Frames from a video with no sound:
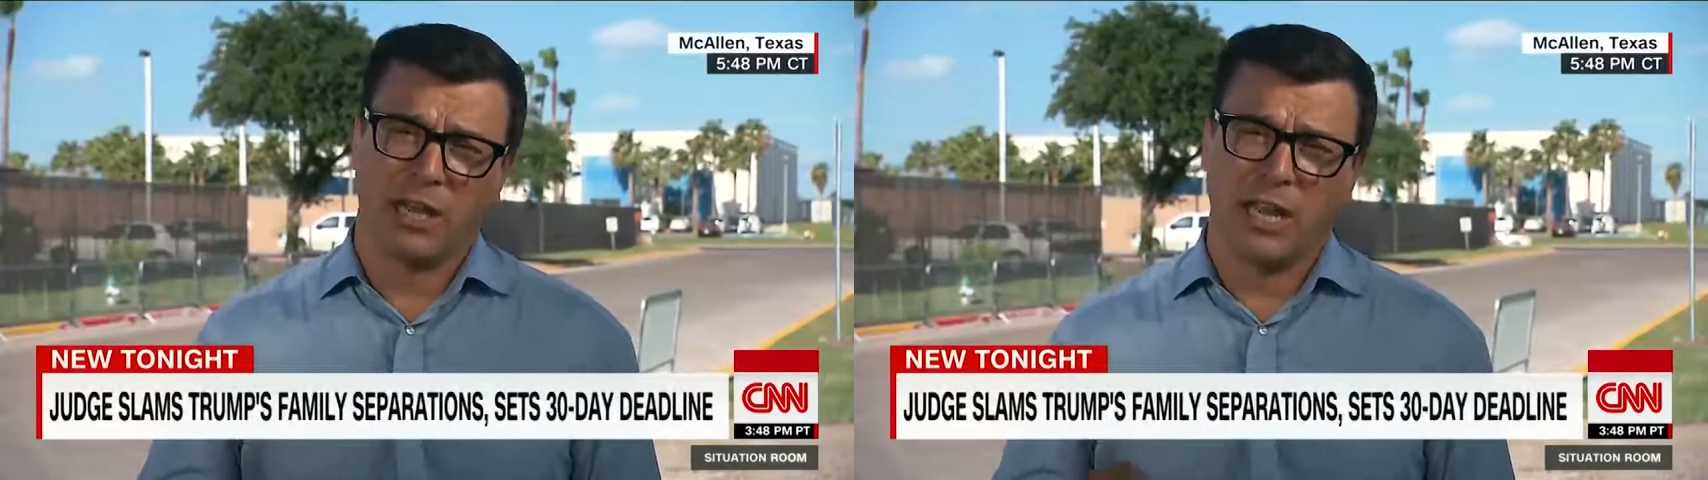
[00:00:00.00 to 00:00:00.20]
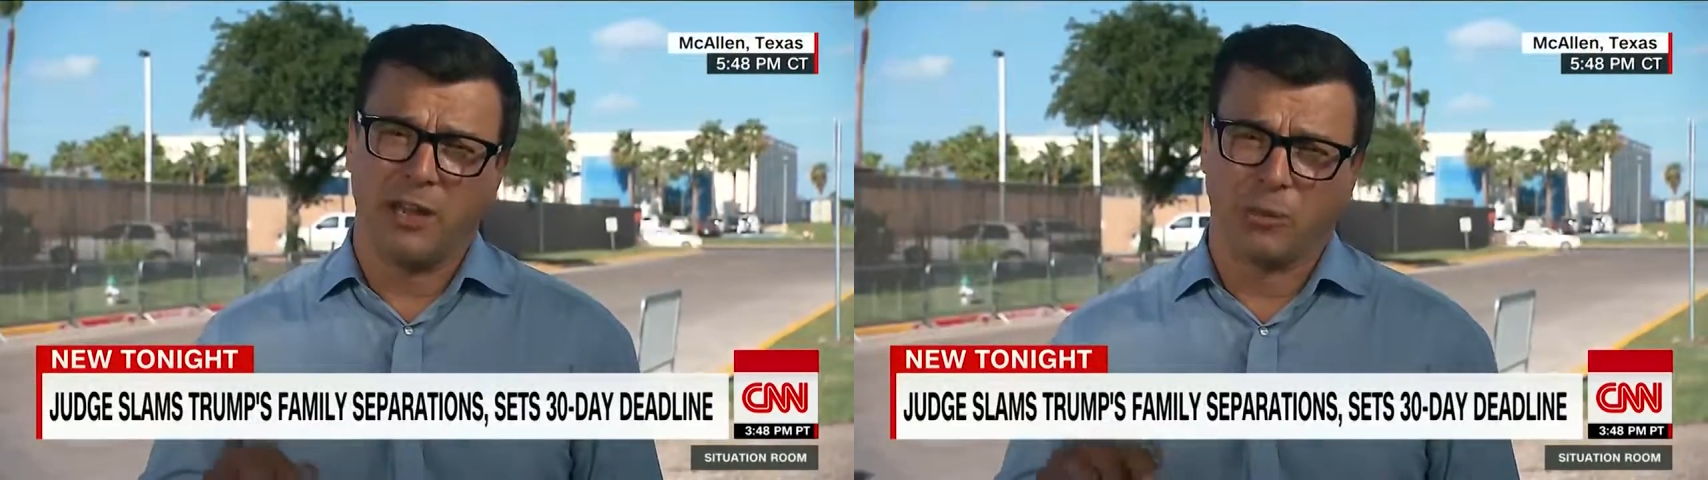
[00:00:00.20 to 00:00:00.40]

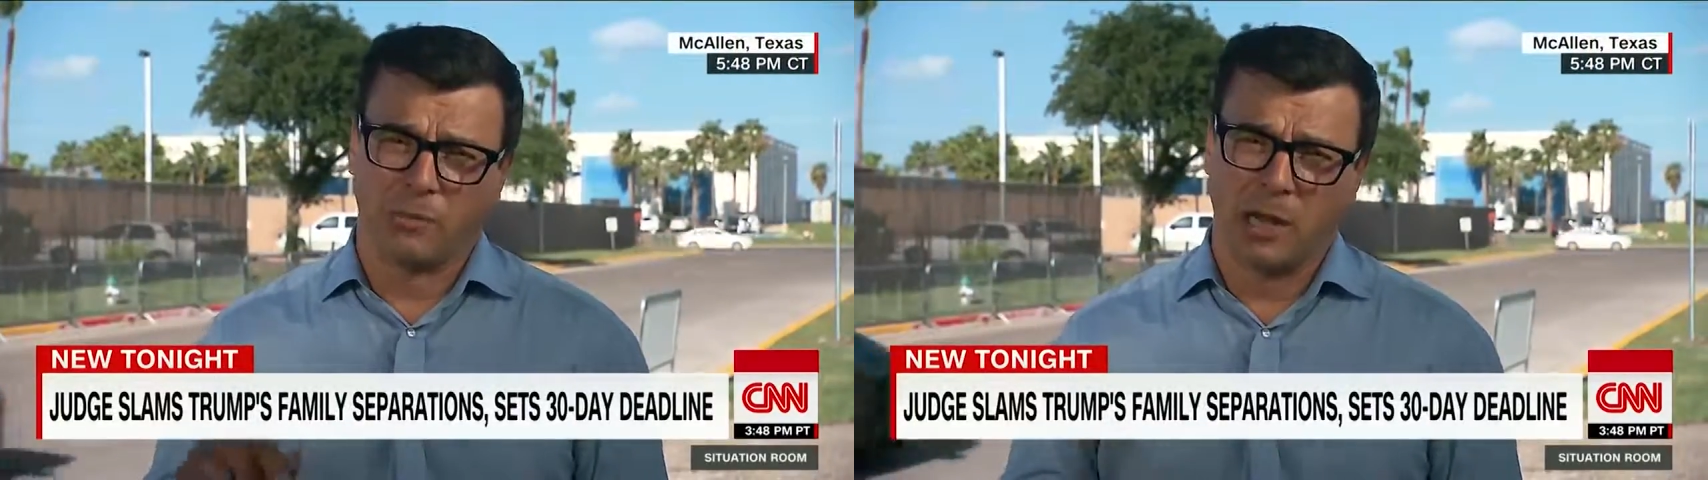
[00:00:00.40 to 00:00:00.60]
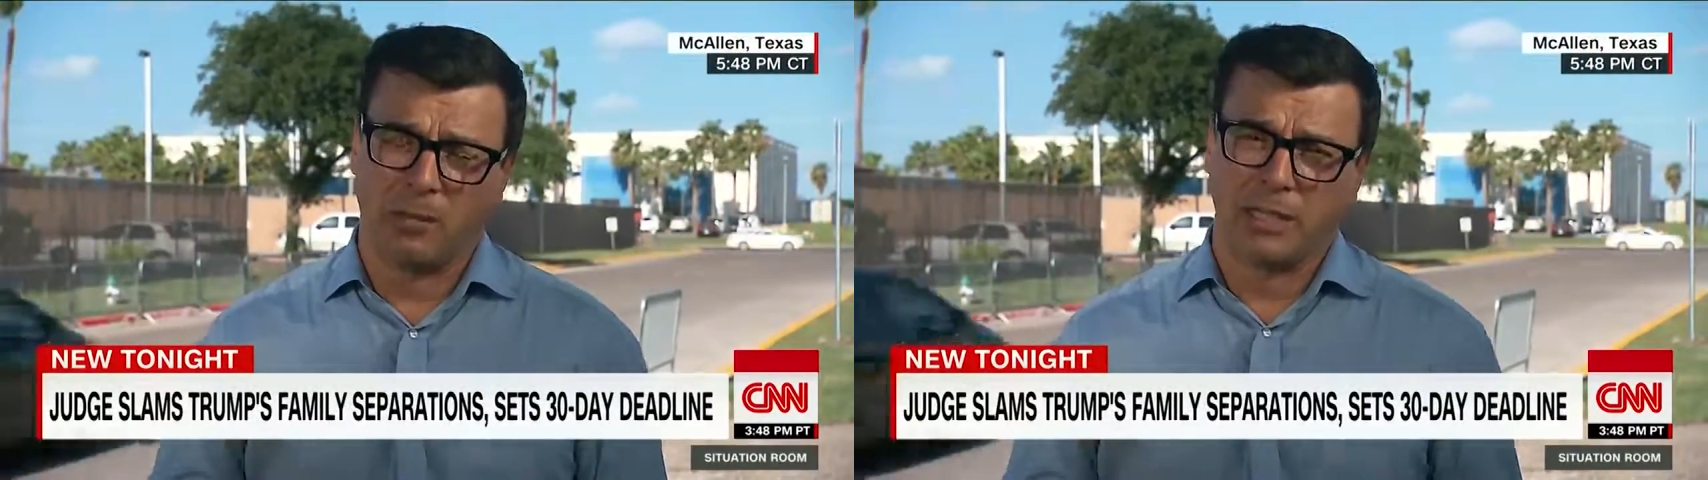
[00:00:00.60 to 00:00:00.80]
a
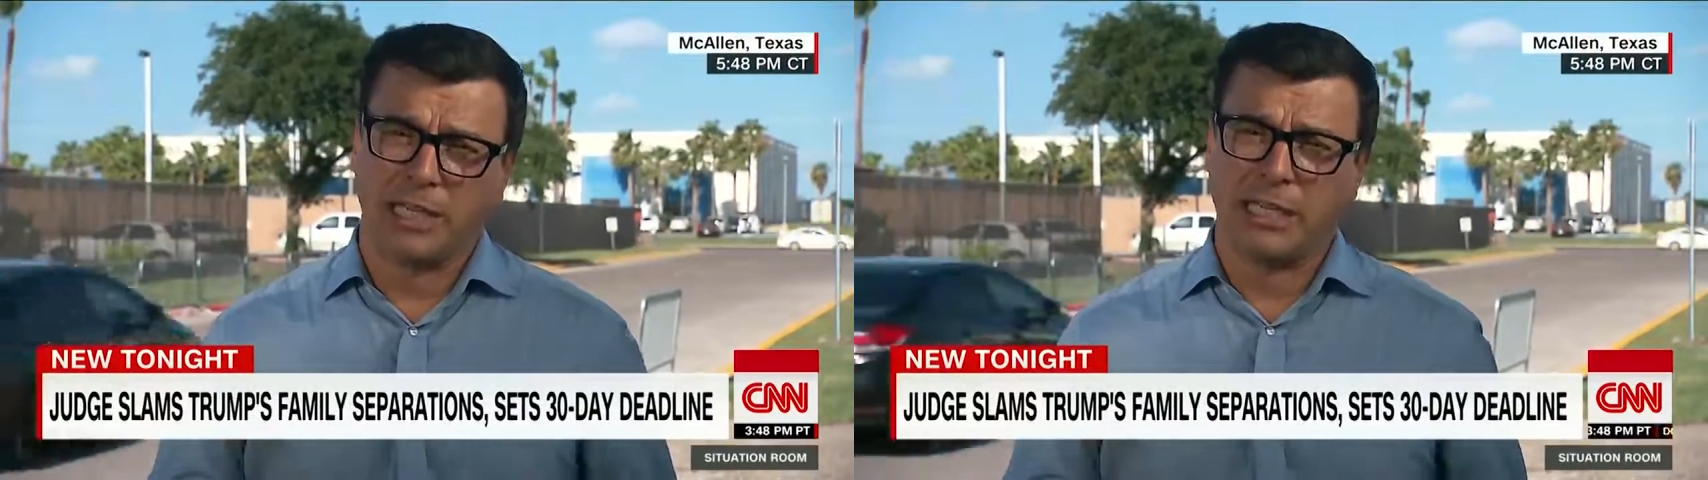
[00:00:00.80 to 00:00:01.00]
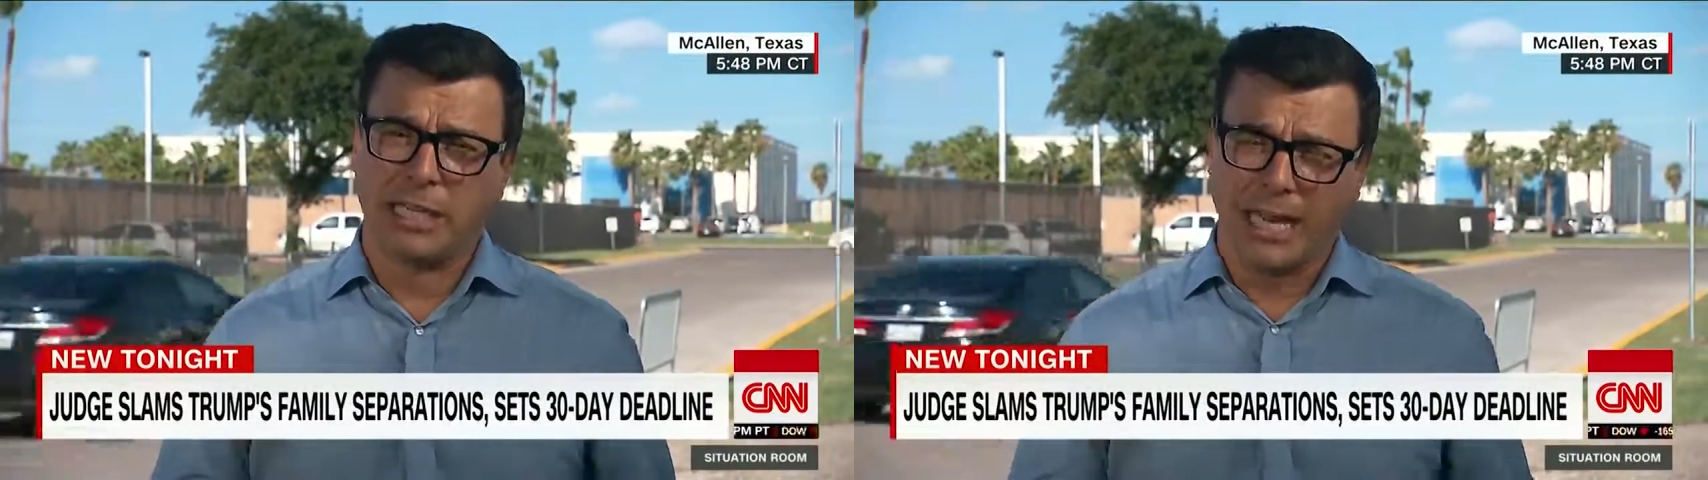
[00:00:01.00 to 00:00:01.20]

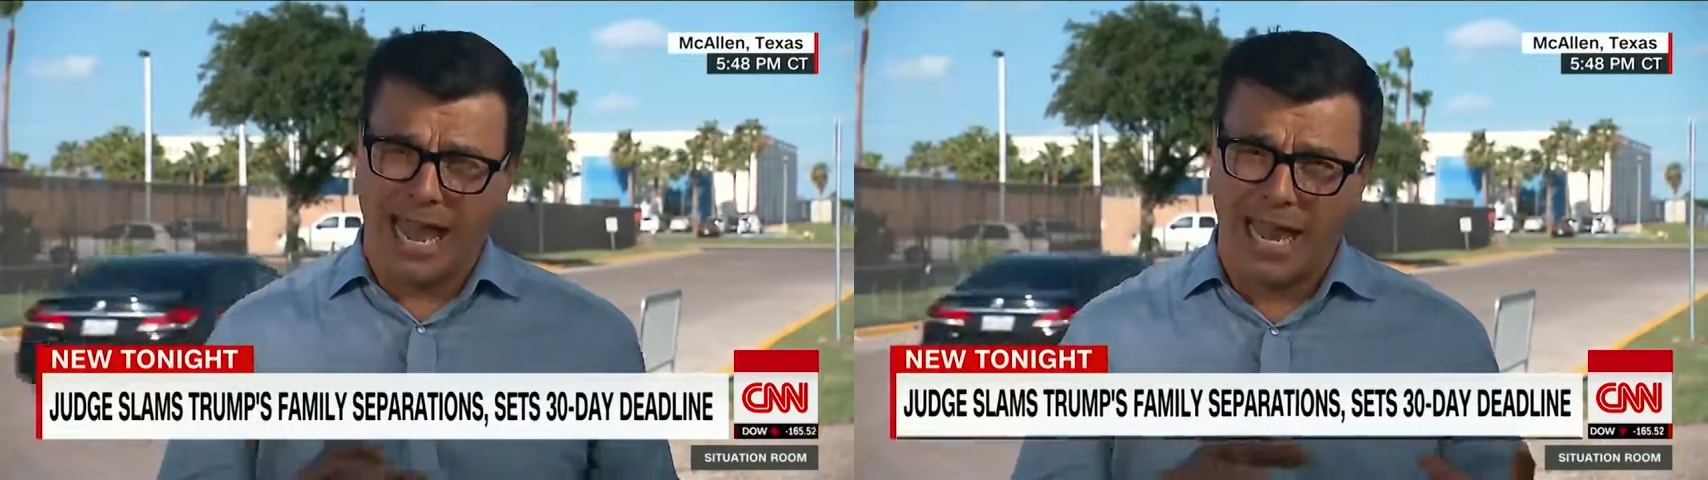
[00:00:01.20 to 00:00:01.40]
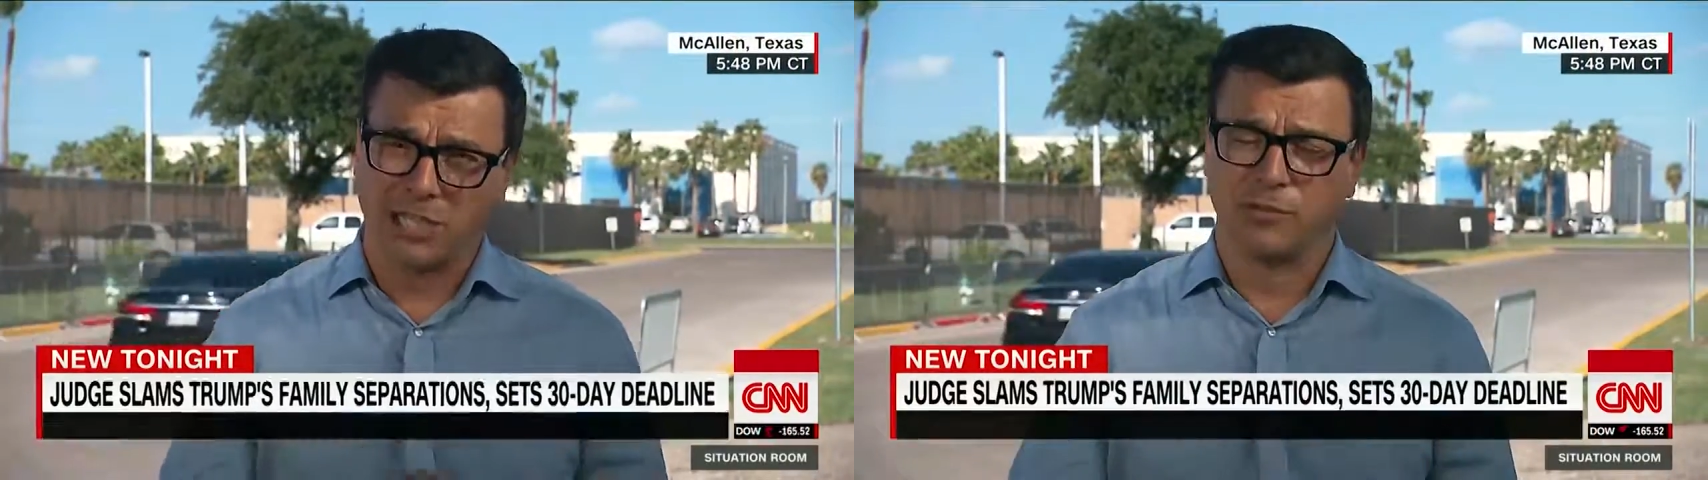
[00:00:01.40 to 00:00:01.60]
Republican and
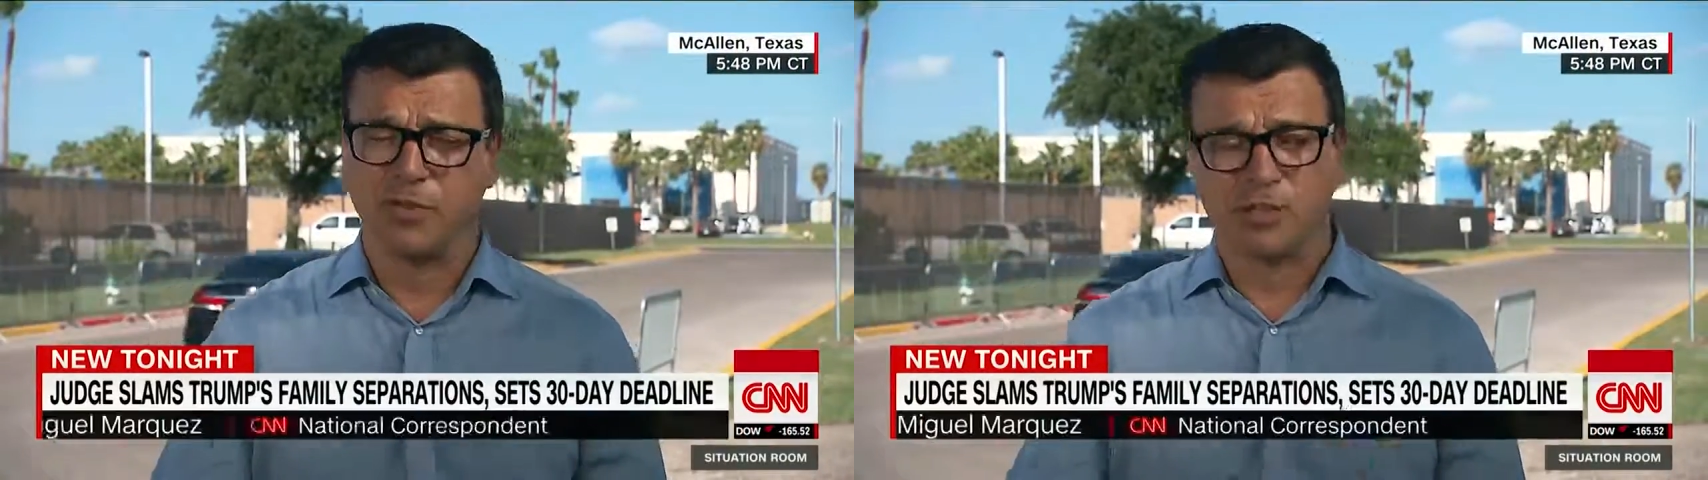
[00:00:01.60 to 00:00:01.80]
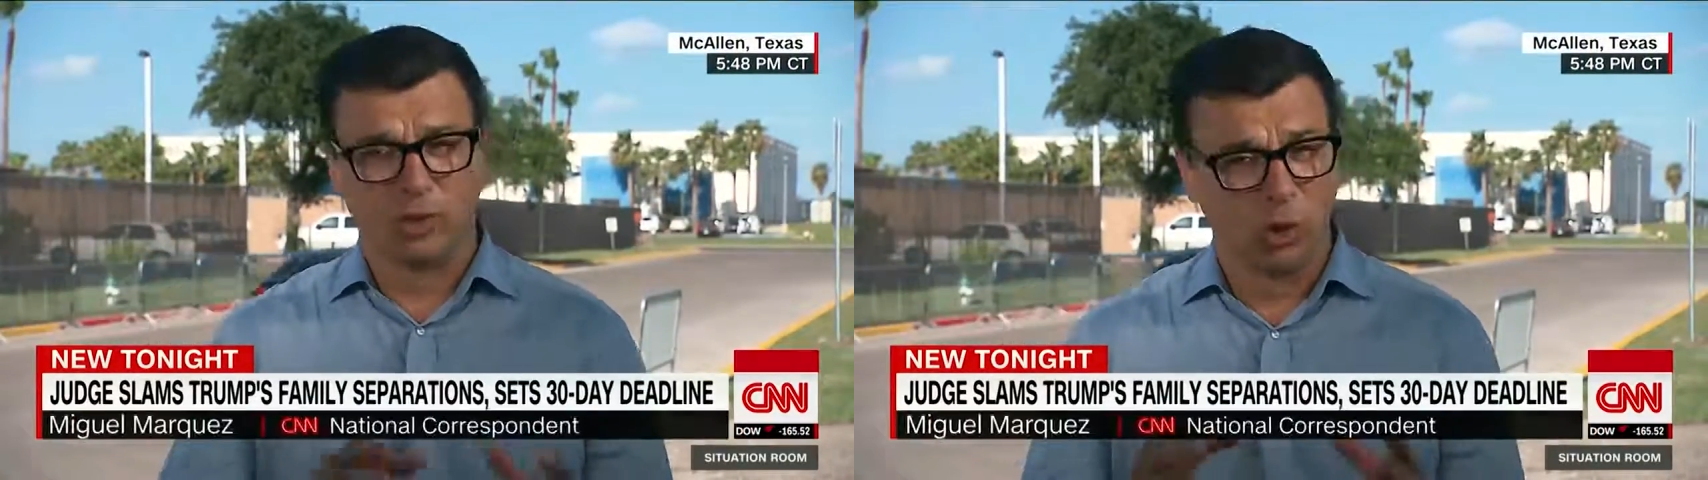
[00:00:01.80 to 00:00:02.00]
activists and